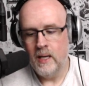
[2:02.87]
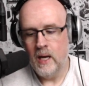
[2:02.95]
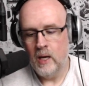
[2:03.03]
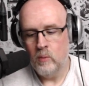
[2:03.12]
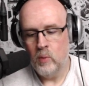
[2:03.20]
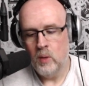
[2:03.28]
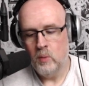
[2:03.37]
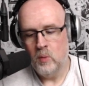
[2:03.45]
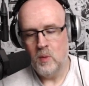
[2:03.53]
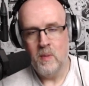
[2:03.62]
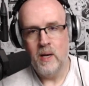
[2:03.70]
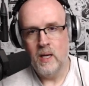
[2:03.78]
I could
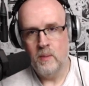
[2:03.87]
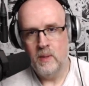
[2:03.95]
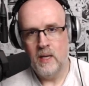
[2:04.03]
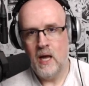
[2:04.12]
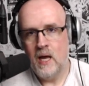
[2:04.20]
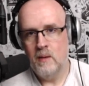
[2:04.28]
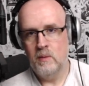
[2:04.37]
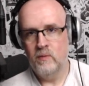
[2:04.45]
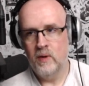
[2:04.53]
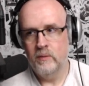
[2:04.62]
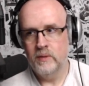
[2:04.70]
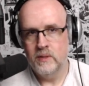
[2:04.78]
probably mic up a cab if
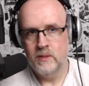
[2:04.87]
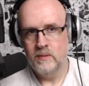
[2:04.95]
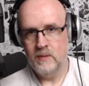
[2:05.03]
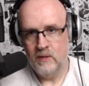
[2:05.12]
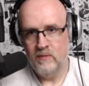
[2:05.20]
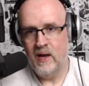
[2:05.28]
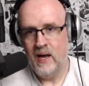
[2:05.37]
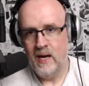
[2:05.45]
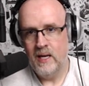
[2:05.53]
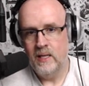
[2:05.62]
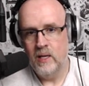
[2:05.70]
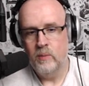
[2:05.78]
I
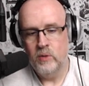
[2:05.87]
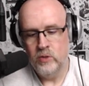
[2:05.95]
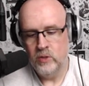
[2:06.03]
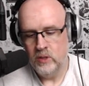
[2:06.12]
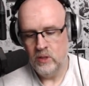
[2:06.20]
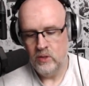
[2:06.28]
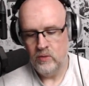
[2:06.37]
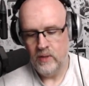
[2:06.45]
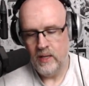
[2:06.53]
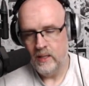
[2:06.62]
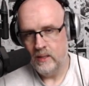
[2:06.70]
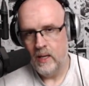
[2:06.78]
had the opportunity to do
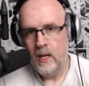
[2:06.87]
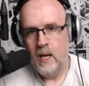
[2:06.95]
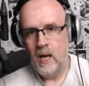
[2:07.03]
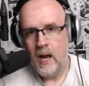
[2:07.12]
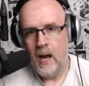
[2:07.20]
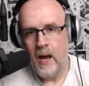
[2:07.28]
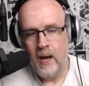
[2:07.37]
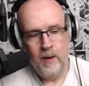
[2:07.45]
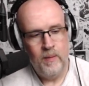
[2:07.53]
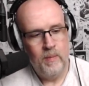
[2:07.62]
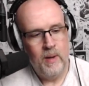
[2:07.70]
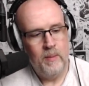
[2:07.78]
that.
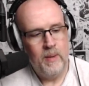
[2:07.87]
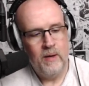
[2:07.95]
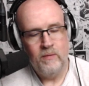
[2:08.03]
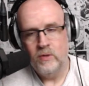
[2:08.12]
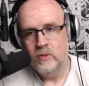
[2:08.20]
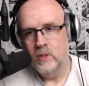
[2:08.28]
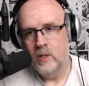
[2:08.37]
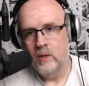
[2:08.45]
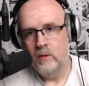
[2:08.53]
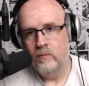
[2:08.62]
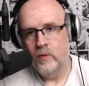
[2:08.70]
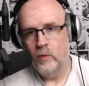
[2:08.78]
But I've used it
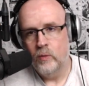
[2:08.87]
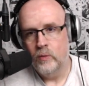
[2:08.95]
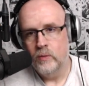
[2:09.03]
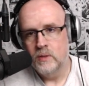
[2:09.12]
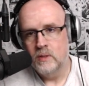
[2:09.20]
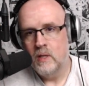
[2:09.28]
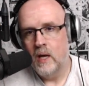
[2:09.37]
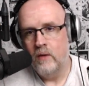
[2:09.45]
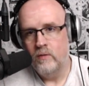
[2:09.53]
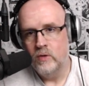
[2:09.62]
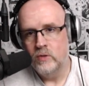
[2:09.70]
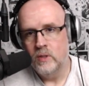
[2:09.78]
on vocals, I've
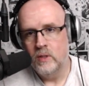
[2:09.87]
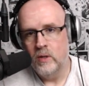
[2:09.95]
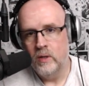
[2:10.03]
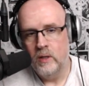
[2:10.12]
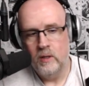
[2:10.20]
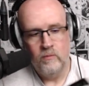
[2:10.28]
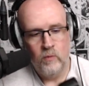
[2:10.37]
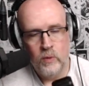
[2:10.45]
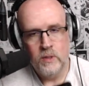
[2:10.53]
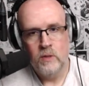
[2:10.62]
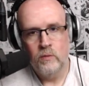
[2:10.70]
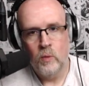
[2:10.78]
used it on
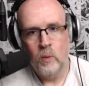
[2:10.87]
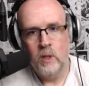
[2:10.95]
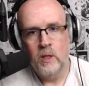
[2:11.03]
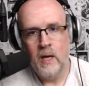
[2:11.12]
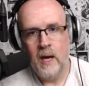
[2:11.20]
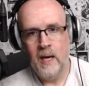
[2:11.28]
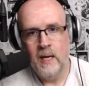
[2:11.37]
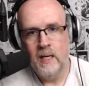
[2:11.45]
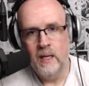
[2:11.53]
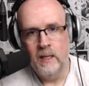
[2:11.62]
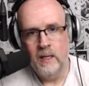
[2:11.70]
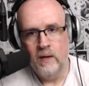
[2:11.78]
voiceover work,
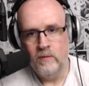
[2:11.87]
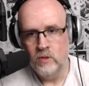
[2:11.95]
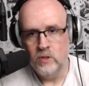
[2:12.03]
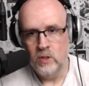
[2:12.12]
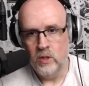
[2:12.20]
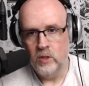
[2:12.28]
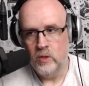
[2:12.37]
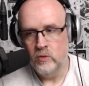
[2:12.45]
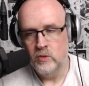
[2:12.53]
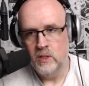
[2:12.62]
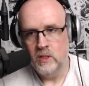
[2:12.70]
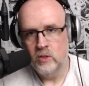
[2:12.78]
and I've used it on
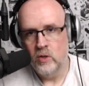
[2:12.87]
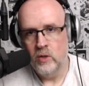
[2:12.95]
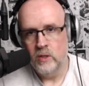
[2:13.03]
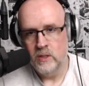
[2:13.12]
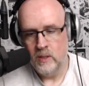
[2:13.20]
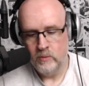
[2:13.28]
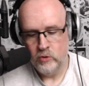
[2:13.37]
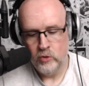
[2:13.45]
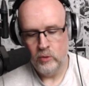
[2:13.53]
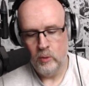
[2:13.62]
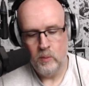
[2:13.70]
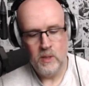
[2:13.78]
acoustic guitars, and I'm
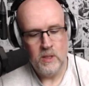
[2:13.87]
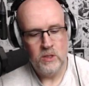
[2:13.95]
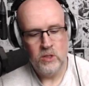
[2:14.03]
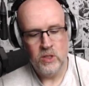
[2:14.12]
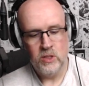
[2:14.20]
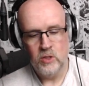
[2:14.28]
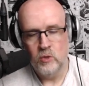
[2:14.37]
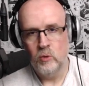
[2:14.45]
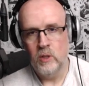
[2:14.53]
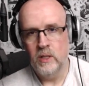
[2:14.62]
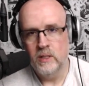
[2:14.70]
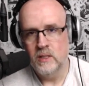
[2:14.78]
sure it would be just as
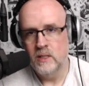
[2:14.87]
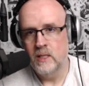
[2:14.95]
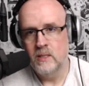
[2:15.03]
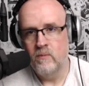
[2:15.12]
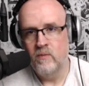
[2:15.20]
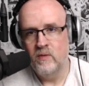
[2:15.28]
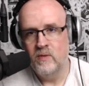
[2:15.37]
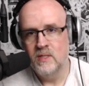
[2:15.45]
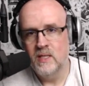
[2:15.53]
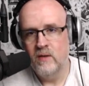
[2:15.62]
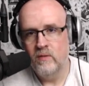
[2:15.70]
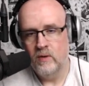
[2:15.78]
good as an
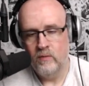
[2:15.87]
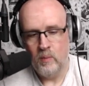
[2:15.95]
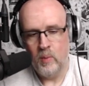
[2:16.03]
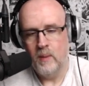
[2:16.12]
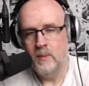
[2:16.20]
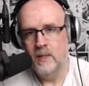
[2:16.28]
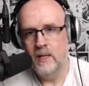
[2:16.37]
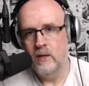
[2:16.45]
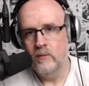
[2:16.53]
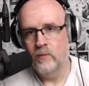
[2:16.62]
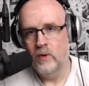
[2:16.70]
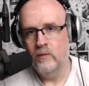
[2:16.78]
SM57 if I popped it down
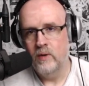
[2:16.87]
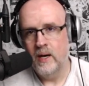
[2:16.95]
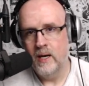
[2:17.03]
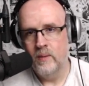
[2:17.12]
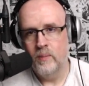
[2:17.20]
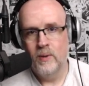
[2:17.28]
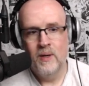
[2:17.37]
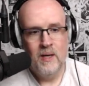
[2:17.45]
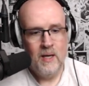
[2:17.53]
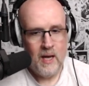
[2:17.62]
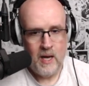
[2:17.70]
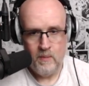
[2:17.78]
in front of an amp
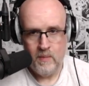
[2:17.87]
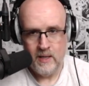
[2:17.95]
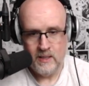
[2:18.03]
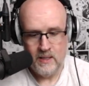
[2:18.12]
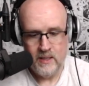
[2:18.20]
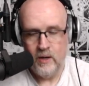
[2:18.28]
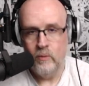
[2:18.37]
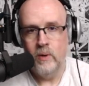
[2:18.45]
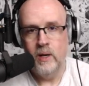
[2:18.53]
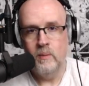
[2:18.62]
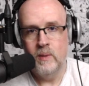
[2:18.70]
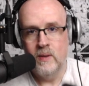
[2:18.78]
and mic'd it that
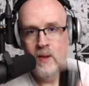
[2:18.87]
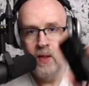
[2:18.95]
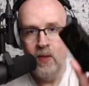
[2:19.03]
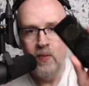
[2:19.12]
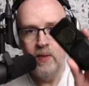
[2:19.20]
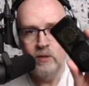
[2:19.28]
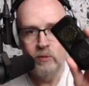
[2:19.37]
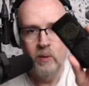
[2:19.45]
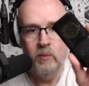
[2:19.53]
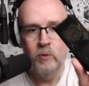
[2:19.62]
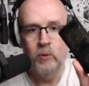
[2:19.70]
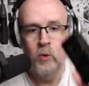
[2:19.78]
way. But that's what
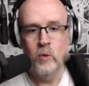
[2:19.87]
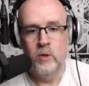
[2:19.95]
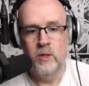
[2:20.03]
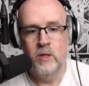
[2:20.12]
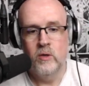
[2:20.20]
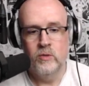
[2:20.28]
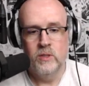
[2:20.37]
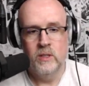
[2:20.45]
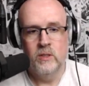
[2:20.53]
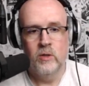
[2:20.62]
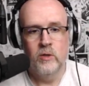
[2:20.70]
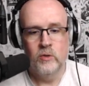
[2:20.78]
I'm recording the acoustic
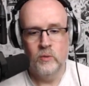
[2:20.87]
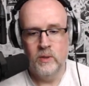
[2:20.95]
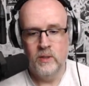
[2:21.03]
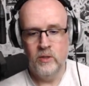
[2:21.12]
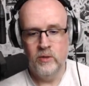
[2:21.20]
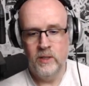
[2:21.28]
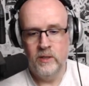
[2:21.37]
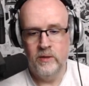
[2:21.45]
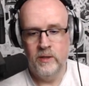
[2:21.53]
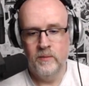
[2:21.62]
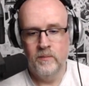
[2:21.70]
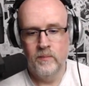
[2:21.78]
guitars with that you're
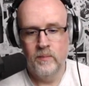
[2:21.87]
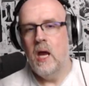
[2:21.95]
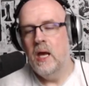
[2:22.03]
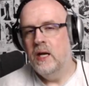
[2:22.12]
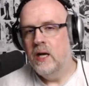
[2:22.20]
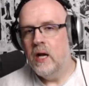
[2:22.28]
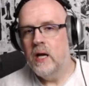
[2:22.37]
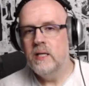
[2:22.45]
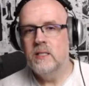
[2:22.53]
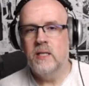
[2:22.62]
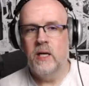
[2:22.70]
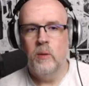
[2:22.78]
hearing. And in
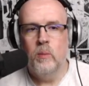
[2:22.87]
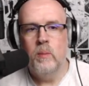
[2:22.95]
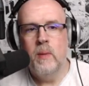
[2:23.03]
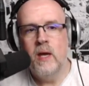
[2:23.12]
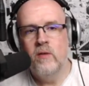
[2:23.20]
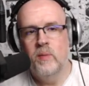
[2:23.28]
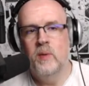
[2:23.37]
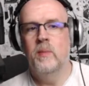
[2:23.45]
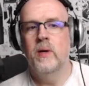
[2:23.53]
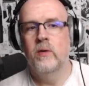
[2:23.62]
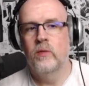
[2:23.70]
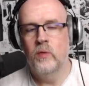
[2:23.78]
hindsight, it may have been
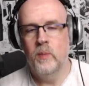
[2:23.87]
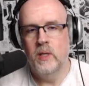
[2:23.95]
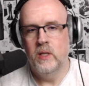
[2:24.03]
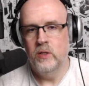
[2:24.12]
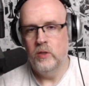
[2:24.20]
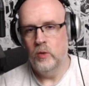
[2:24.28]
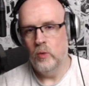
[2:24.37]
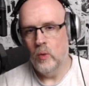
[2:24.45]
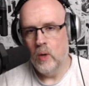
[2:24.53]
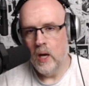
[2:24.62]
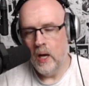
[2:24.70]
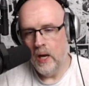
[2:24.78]
better for me to
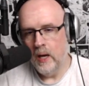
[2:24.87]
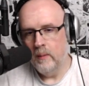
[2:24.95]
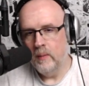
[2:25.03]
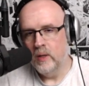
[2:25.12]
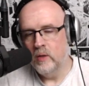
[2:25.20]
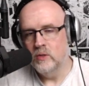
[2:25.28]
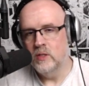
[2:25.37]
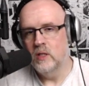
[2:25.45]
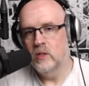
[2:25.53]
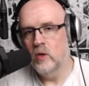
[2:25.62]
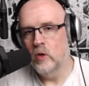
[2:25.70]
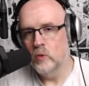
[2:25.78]
do acoustic
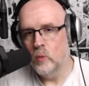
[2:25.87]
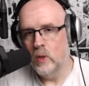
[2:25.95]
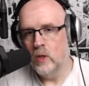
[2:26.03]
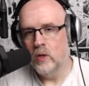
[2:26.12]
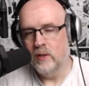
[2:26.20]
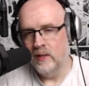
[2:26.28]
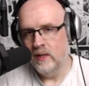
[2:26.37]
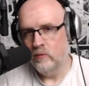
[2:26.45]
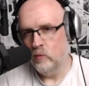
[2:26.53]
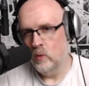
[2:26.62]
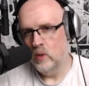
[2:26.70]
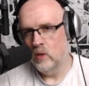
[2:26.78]
guitars, one hard left,
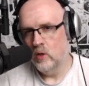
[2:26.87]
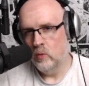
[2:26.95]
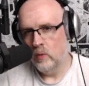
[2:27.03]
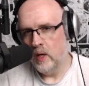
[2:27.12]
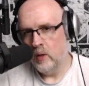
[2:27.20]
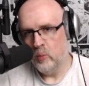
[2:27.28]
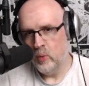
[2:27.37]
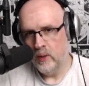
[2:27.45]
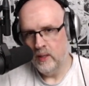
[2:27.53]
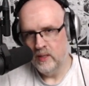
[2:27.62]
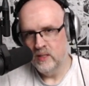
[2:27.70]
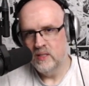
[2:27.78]
one hard right,
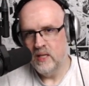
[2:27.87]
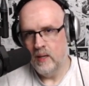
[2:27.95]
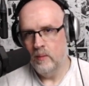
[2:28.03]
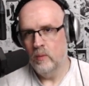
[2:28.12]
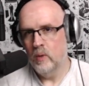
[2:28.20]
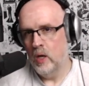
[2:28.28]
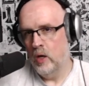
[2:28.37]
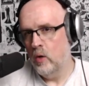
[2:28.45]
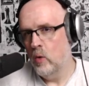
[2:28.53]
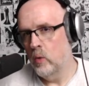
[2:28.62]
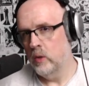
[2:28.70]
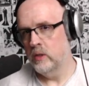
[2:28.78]
playing the same
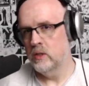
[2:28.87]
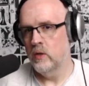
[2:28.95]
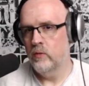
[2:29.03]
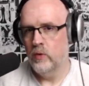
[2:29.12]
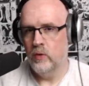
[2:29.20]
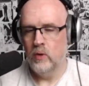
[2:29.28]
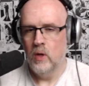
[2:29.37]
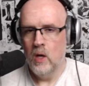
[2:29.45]
chords over